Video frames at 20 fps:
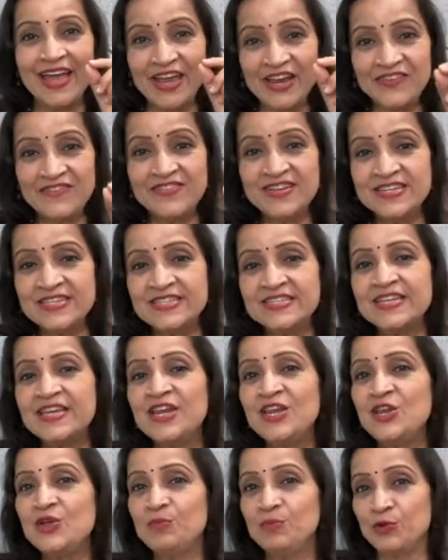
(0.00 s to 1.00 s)
Invest
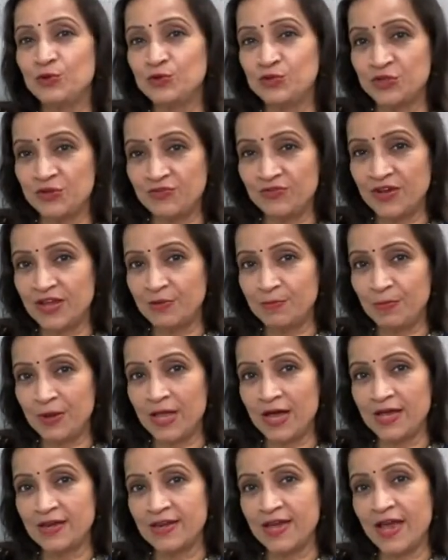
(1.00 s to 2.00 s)
in a mutual fund
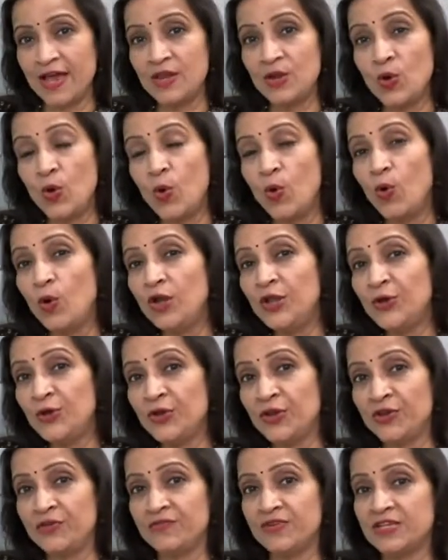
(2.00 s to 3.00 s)
plan and hold
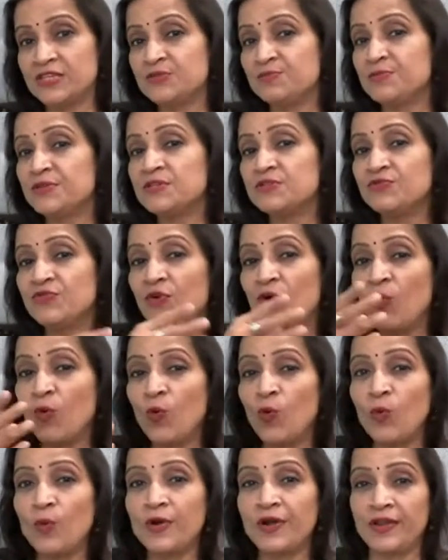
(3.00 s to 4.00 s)
your investments for
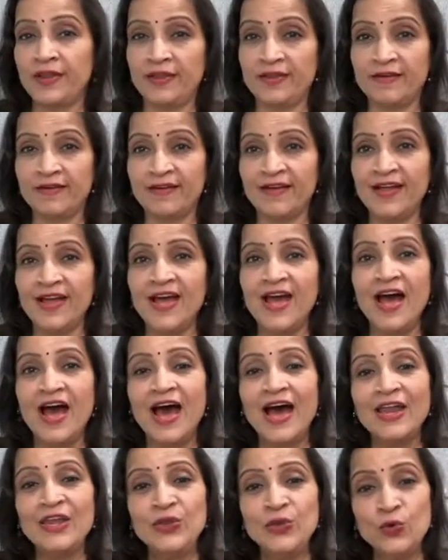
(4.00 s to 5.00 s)
over a year,
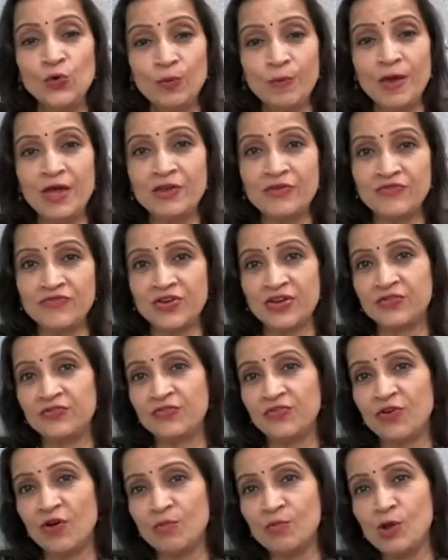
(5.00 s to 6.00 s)
and you
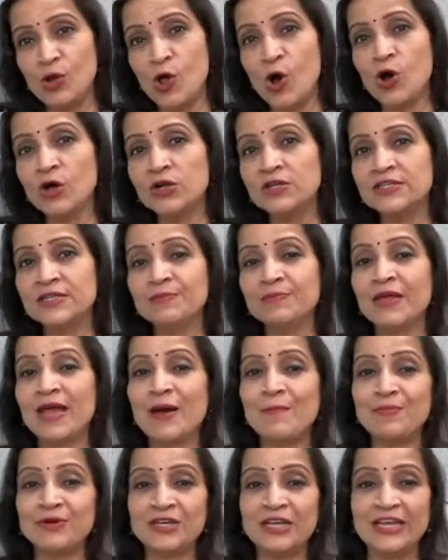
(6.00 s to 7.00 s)
benefit from long term
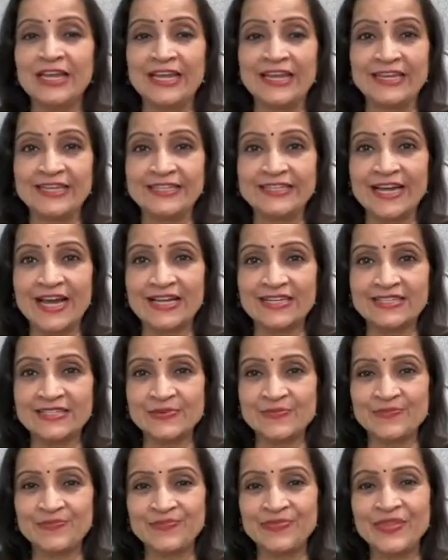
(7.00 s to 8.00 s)
capital gain
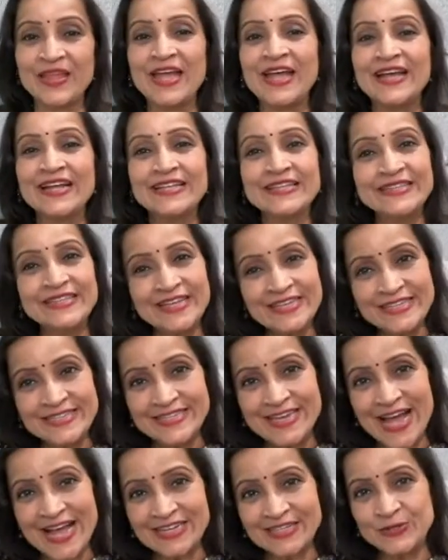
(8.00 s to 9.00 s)
tax. This
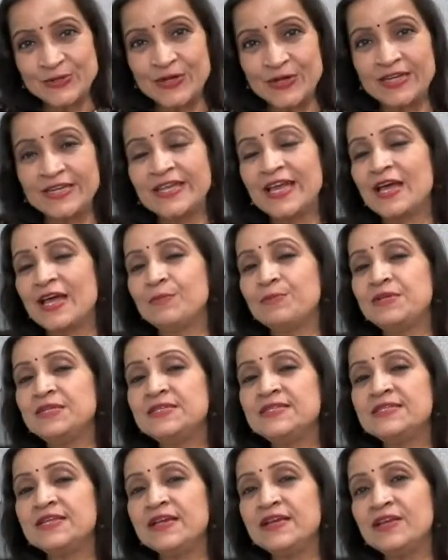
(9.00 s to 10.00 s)
tax rate can be
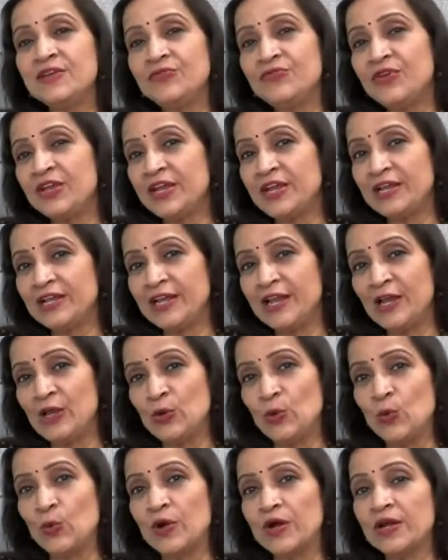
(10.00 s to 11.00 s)
significantly
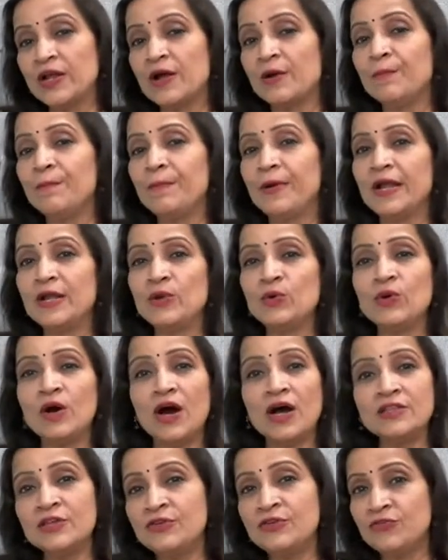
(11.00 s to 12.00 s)
lower compared to
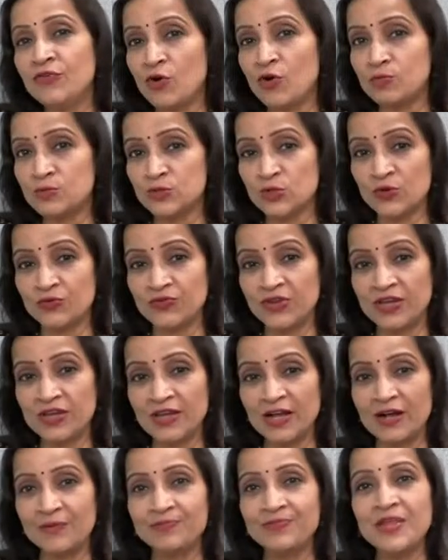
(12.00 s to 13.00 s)
other forms of
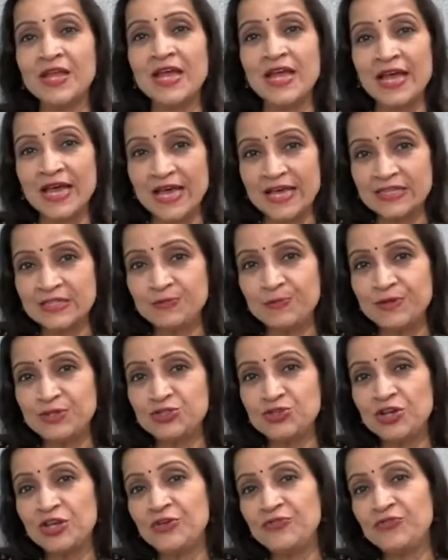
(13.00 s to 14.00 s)
income,
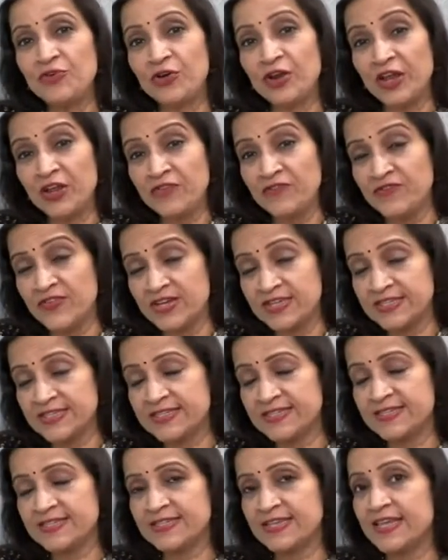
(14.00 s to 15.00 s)
especially for
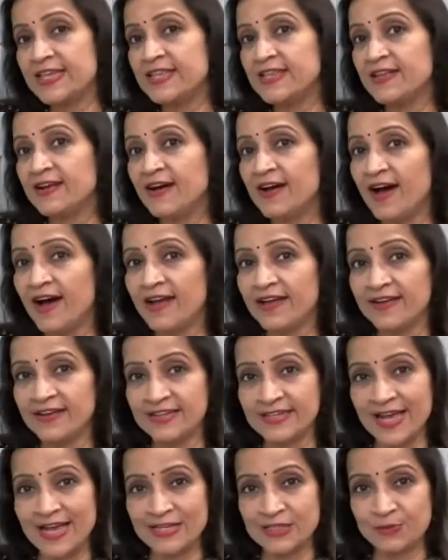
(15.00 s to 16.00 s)
investors in the
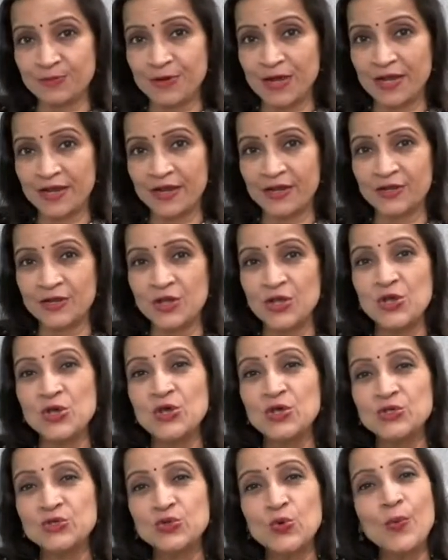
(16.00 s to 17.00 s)
higher tax bracket.
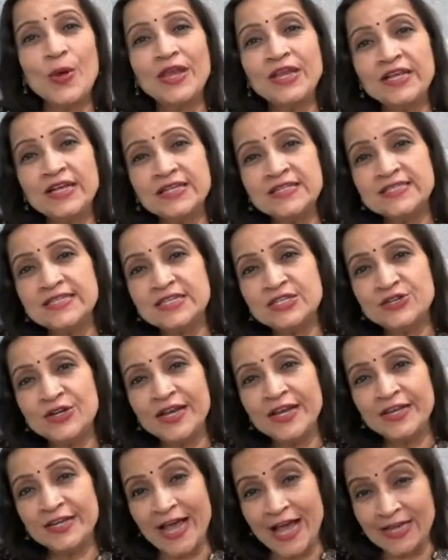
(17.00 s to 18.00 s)
So, when
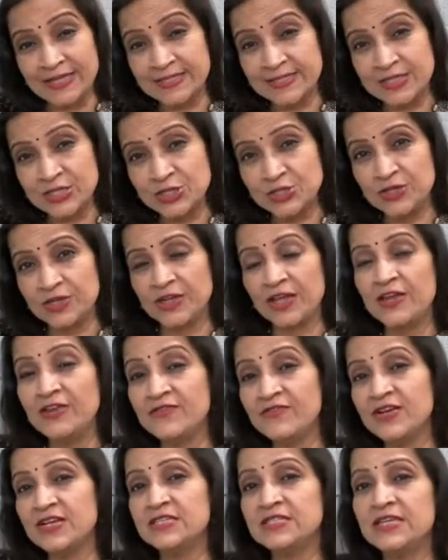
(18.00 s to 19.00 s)
considering taxation,
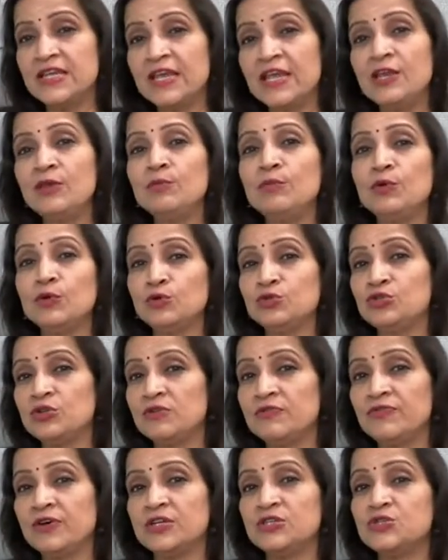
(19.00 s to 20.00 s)
investing in
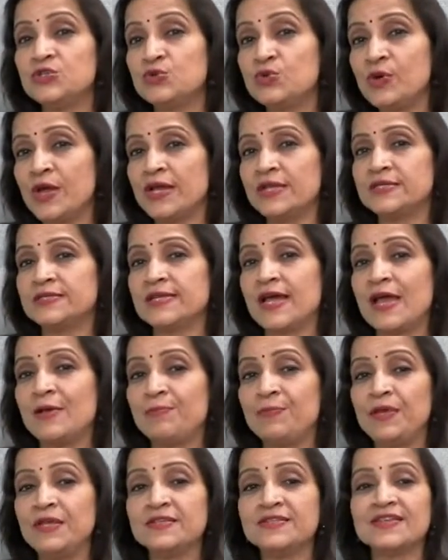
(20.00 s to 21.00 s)
mutual funds through
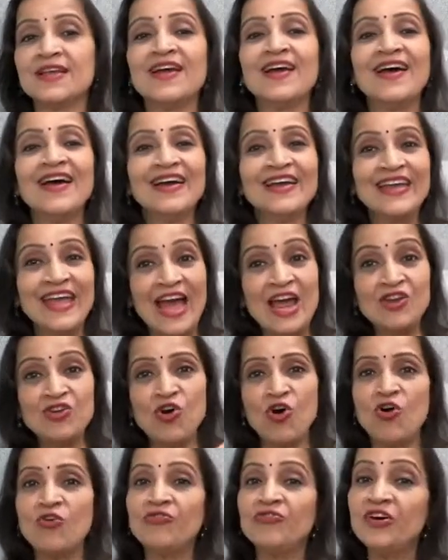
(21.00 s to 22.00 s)
SIPs can
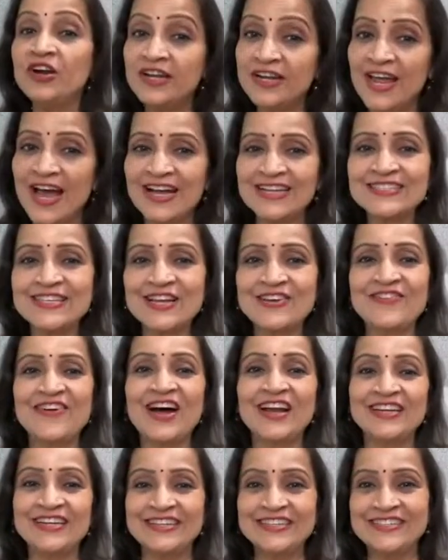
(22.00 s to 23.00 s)
offer tax
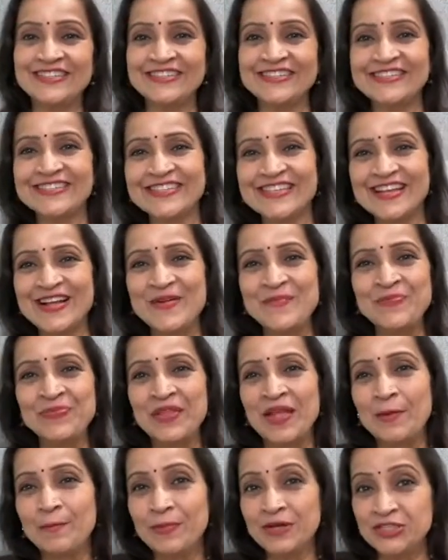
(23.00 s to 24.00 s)
advantages,
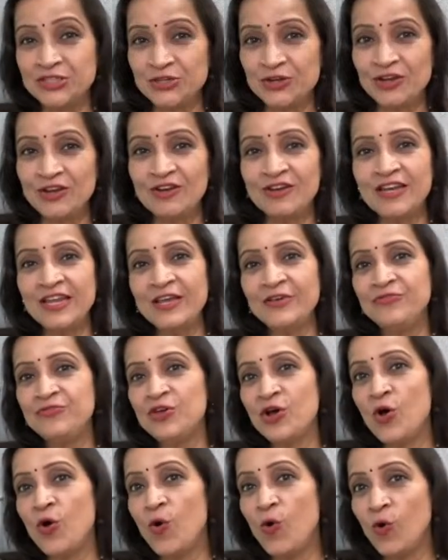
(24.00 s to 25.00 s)
particularly if
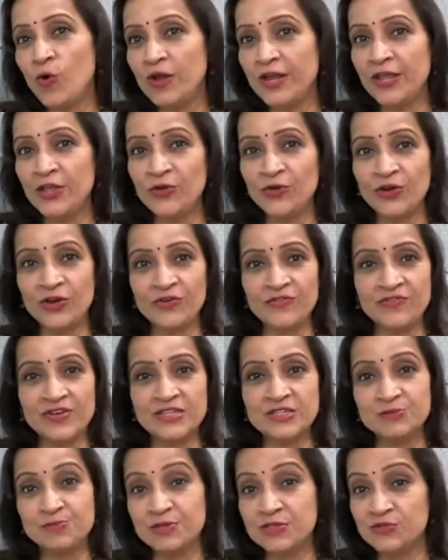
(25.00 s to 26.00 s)
you are holding your
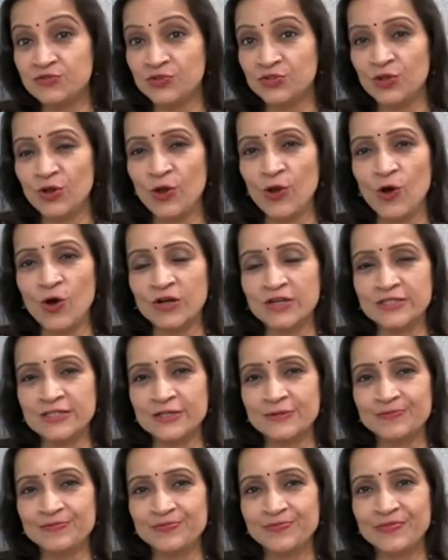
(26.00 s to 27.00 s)
investments for the long
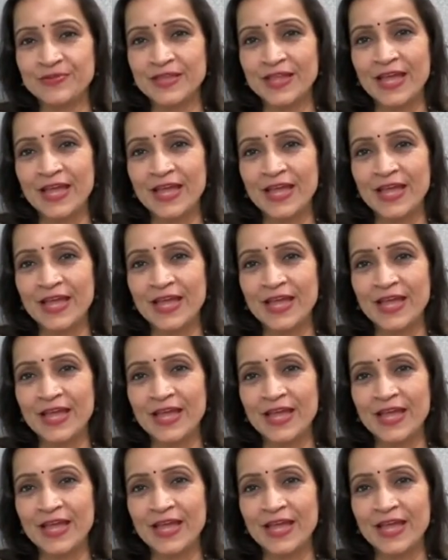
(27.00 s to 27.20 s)
term.